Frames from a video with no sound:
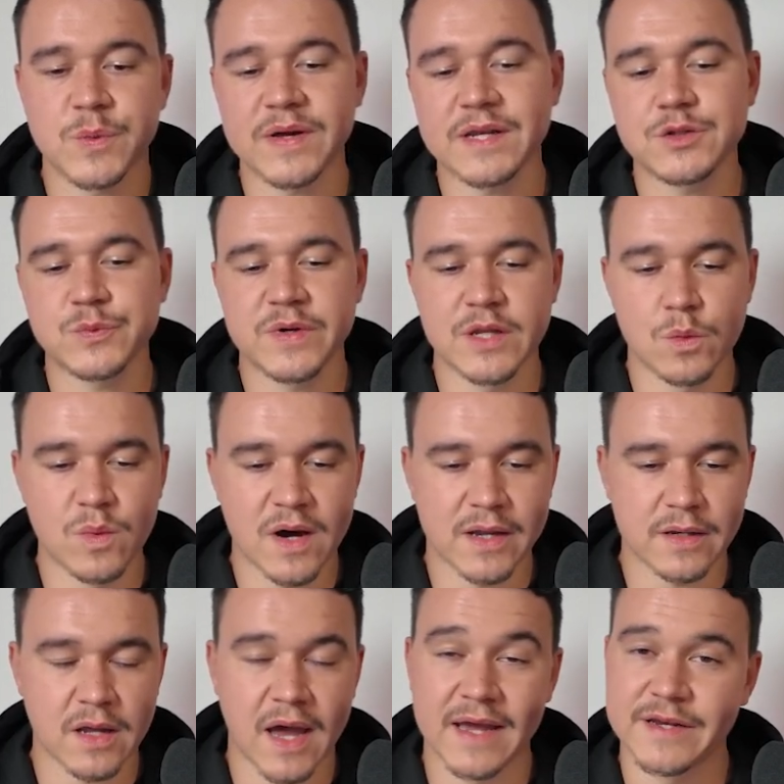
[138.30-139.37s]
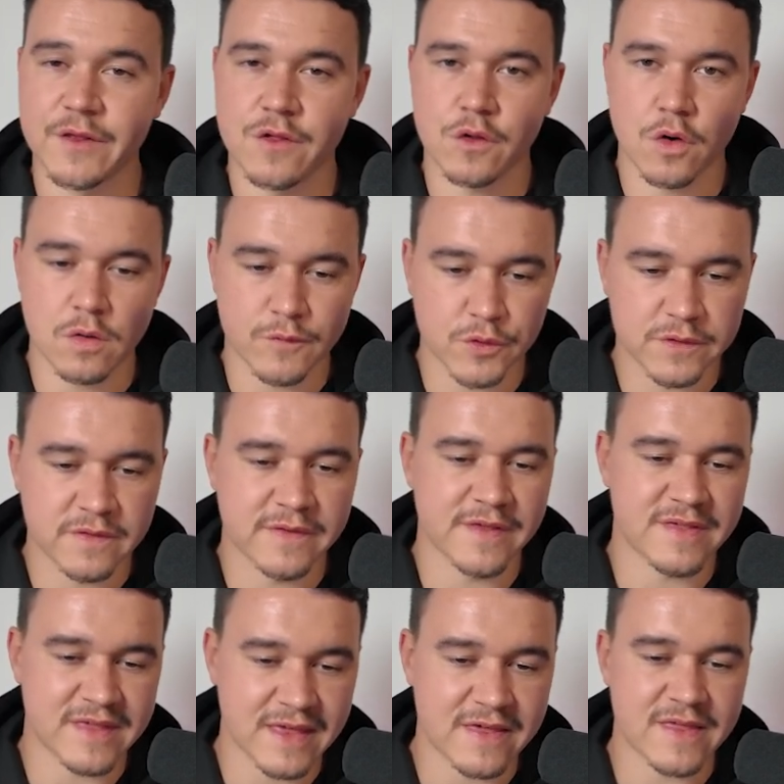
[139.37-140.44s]
2021, I discovered the
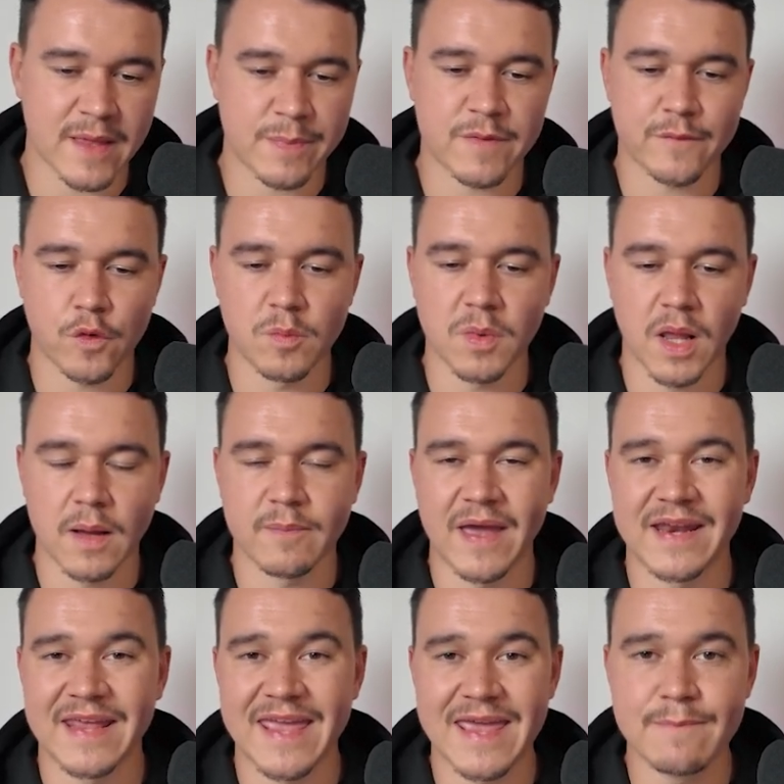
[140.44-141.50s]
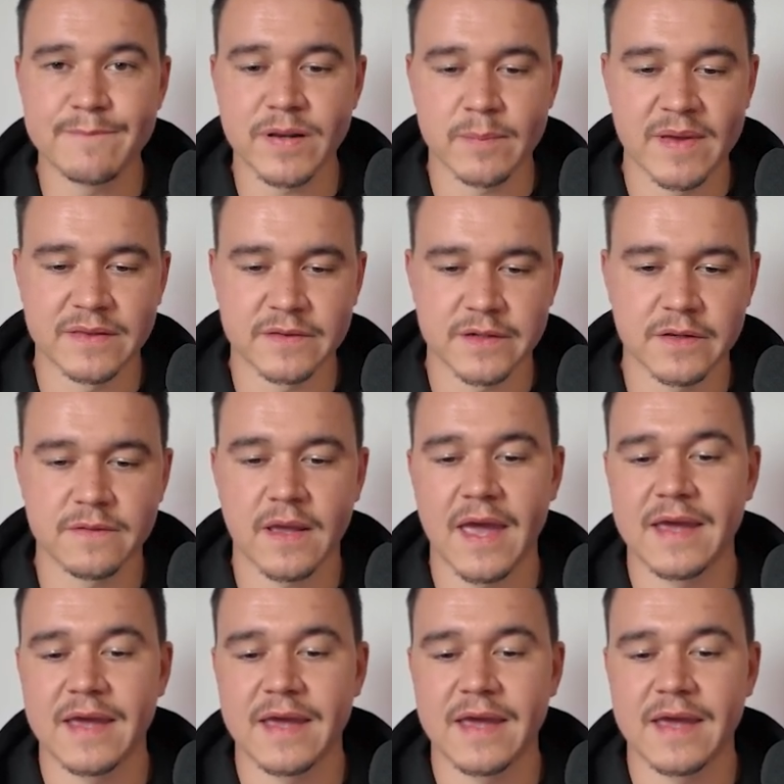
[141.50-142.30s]
6 steps formula and implemented it,